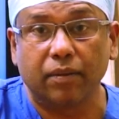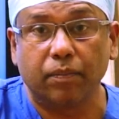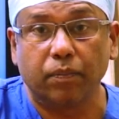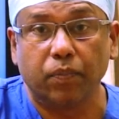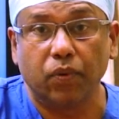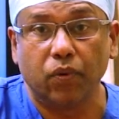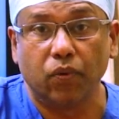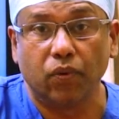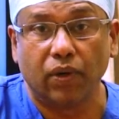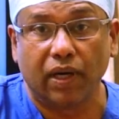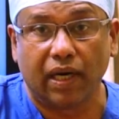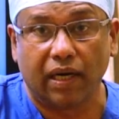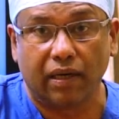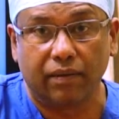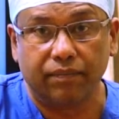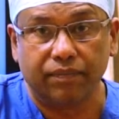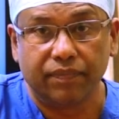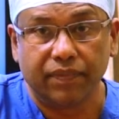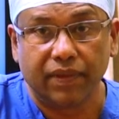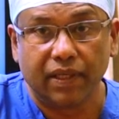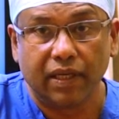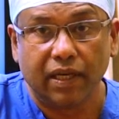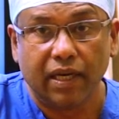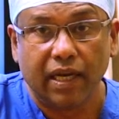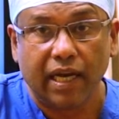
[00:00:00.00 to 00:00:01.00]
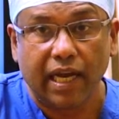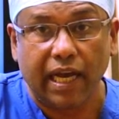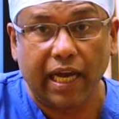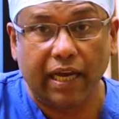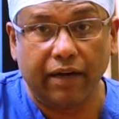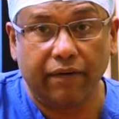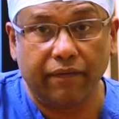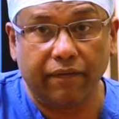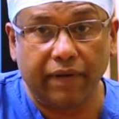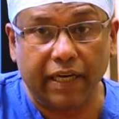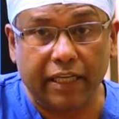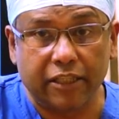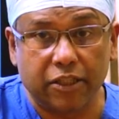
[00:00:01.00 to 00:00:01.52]
pleura,
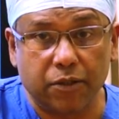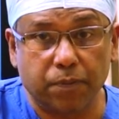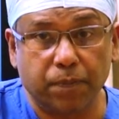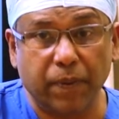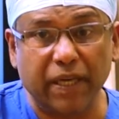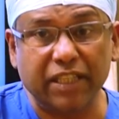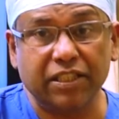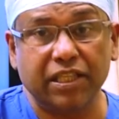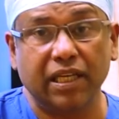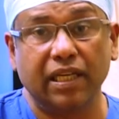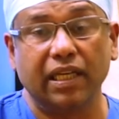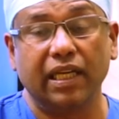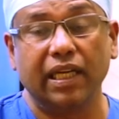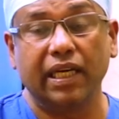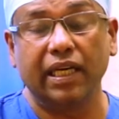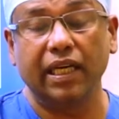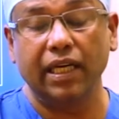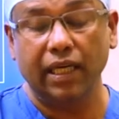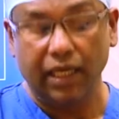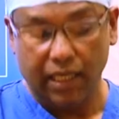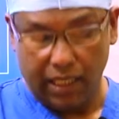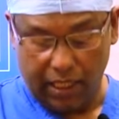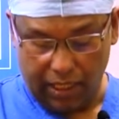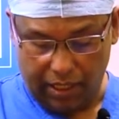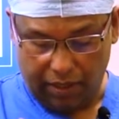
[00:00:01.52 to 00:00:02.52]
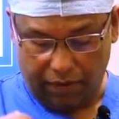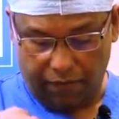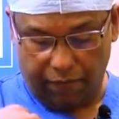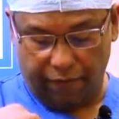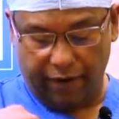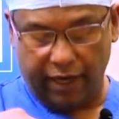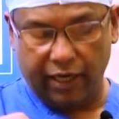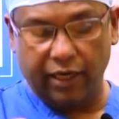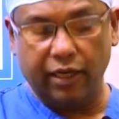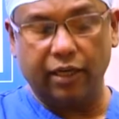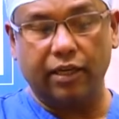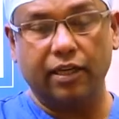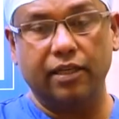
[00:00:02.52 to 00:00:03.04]
and especially
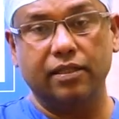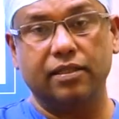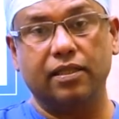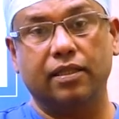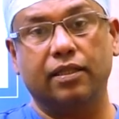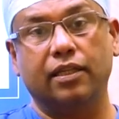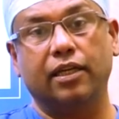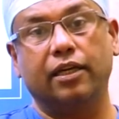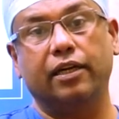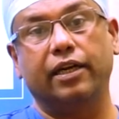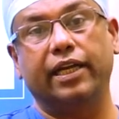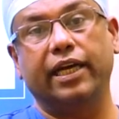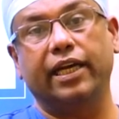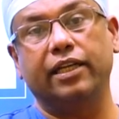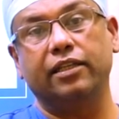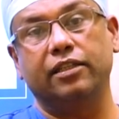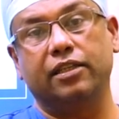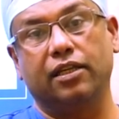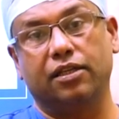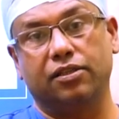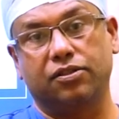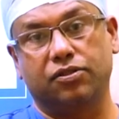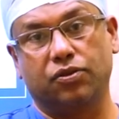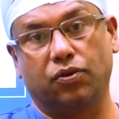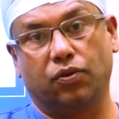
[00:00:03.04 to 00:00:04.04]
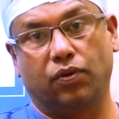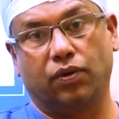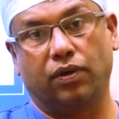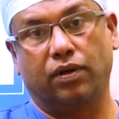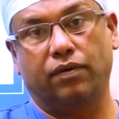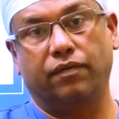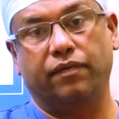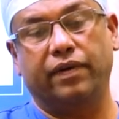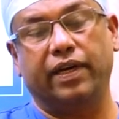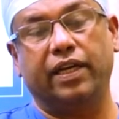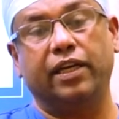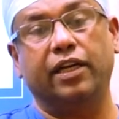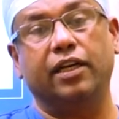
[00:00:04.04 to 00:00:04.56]
when it is in the danger zone,
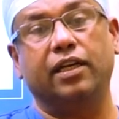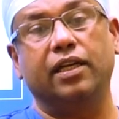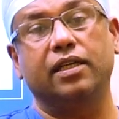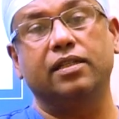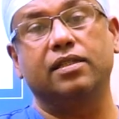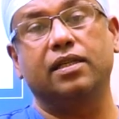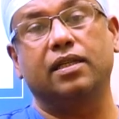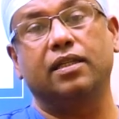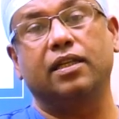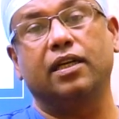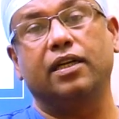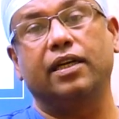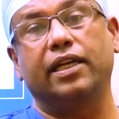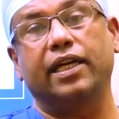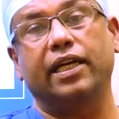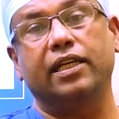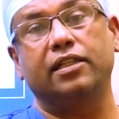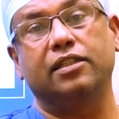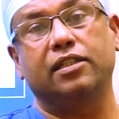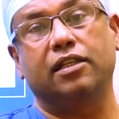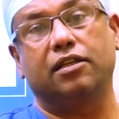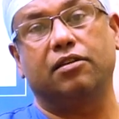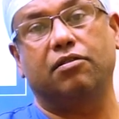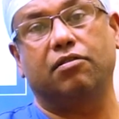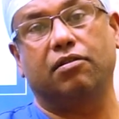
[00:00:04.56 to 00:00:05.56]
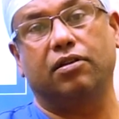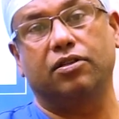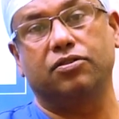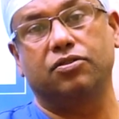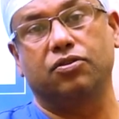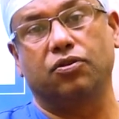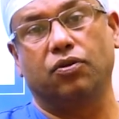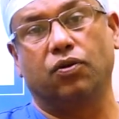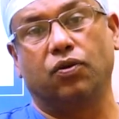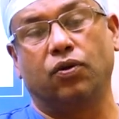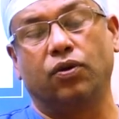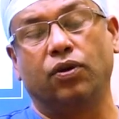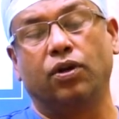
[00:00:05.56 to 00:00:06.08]
when it is in the danger
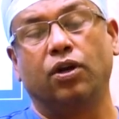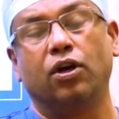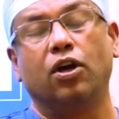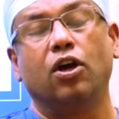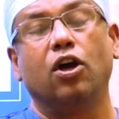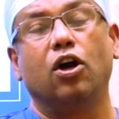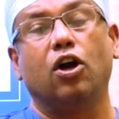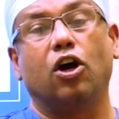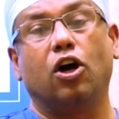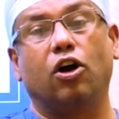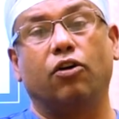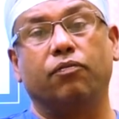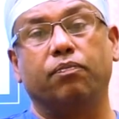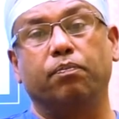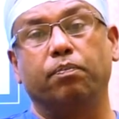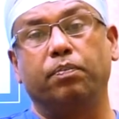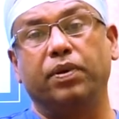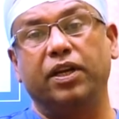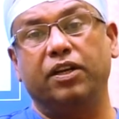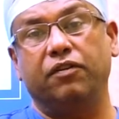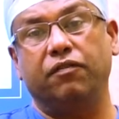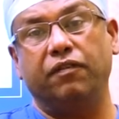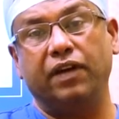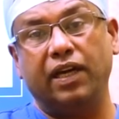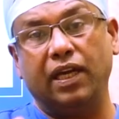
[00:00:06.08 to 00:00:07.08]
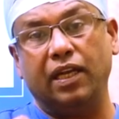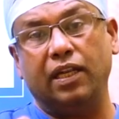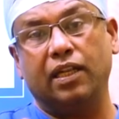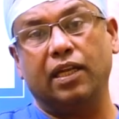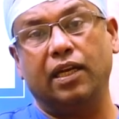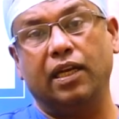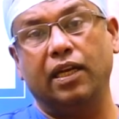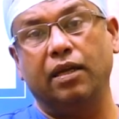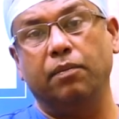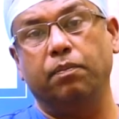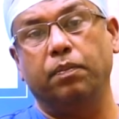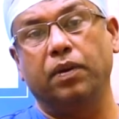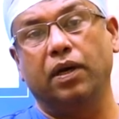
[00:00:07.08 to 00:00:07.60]
zone of between the
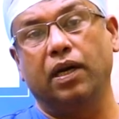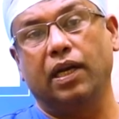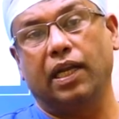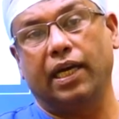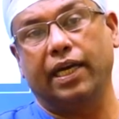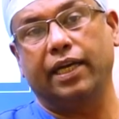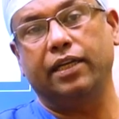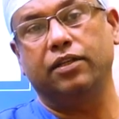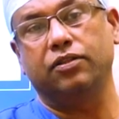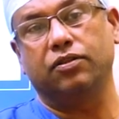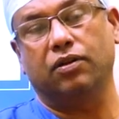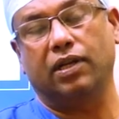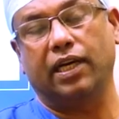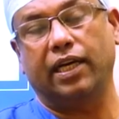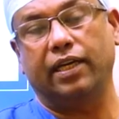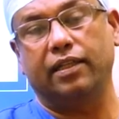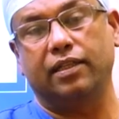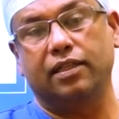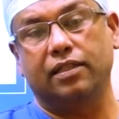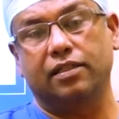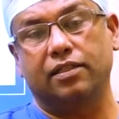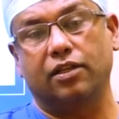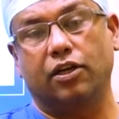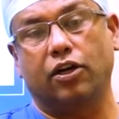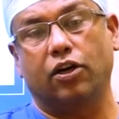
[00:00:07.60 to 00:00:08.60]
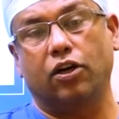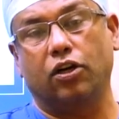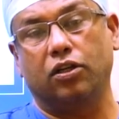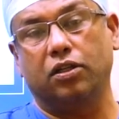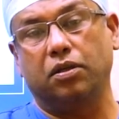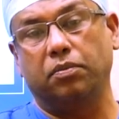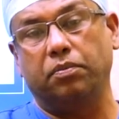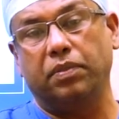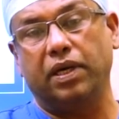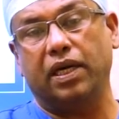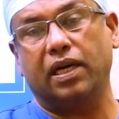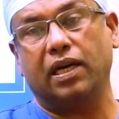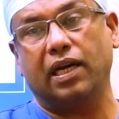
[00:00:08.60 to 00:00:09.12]
nipple lines on either side or the
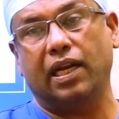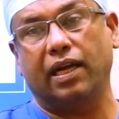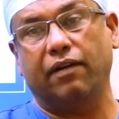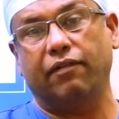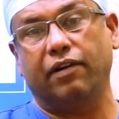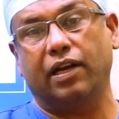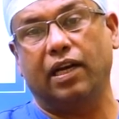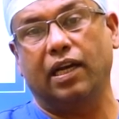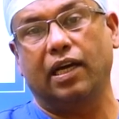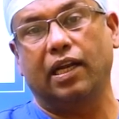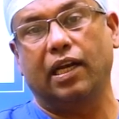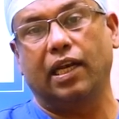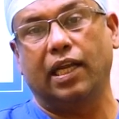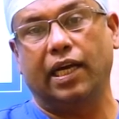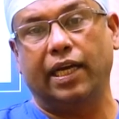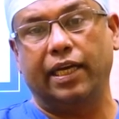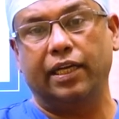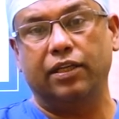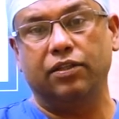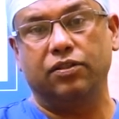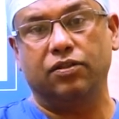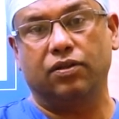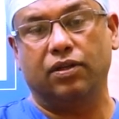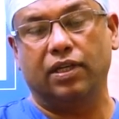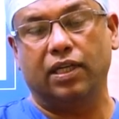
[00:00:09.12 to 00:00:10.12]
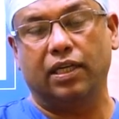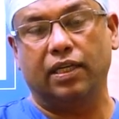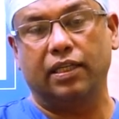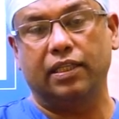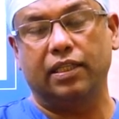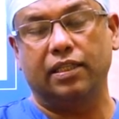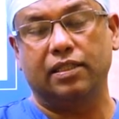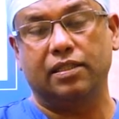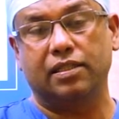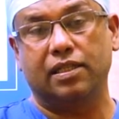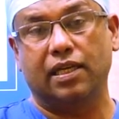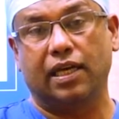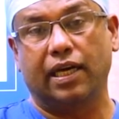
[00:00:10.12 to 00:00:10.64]
midclavicular lines on
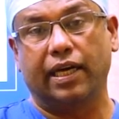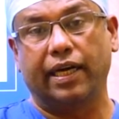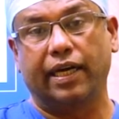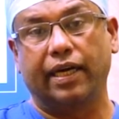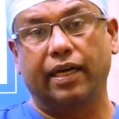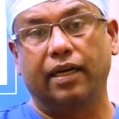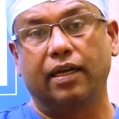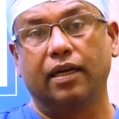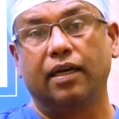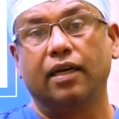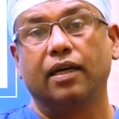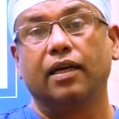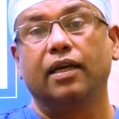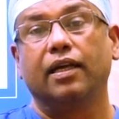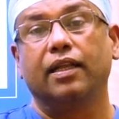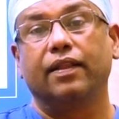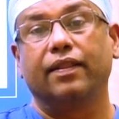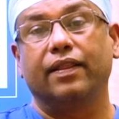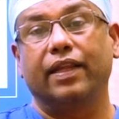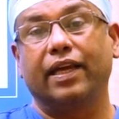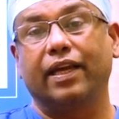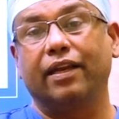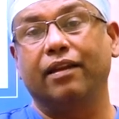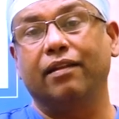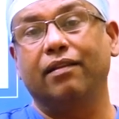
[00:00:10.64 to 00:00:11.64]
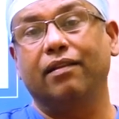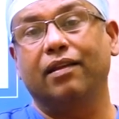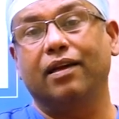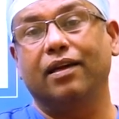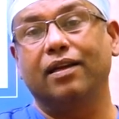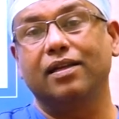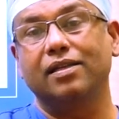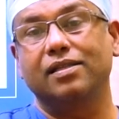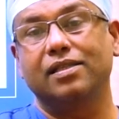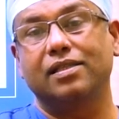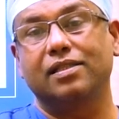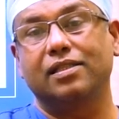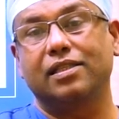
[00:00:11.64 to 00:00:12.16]
either side, then there
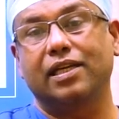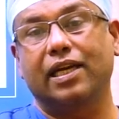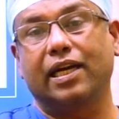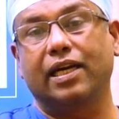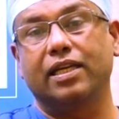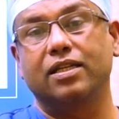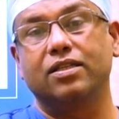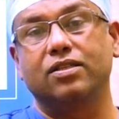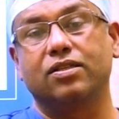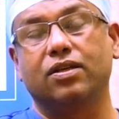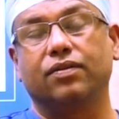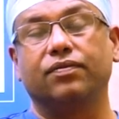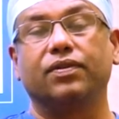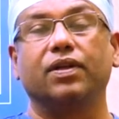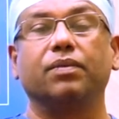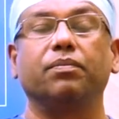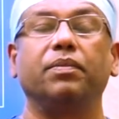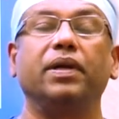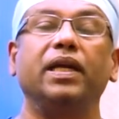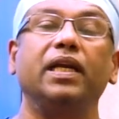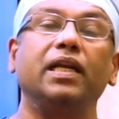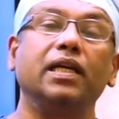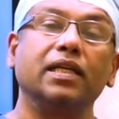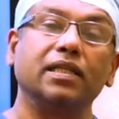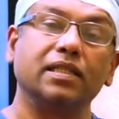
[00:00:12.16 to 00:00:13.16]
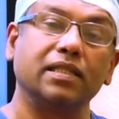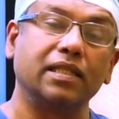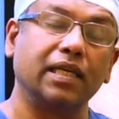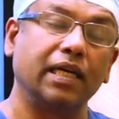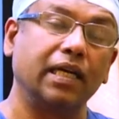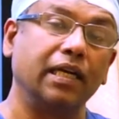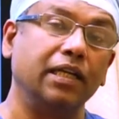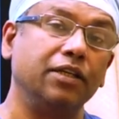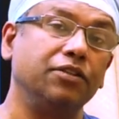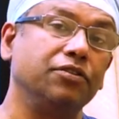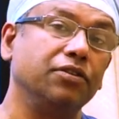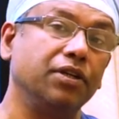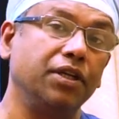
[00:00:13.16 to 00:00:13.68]
is a chance of the
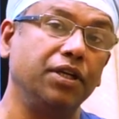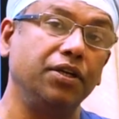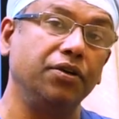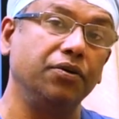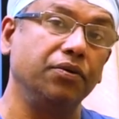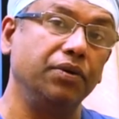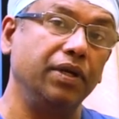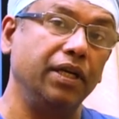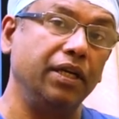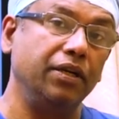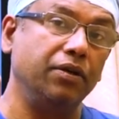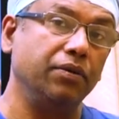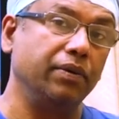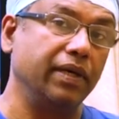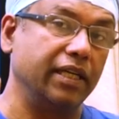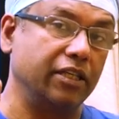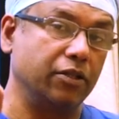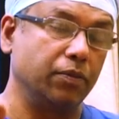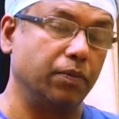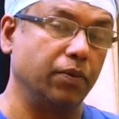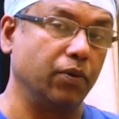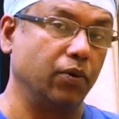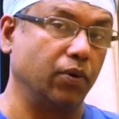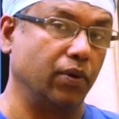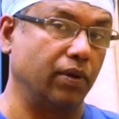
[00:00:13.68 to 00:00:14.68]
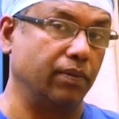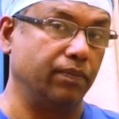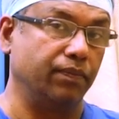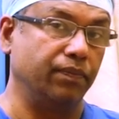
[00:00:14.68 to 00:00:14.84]
mediastinal injury you need to explore.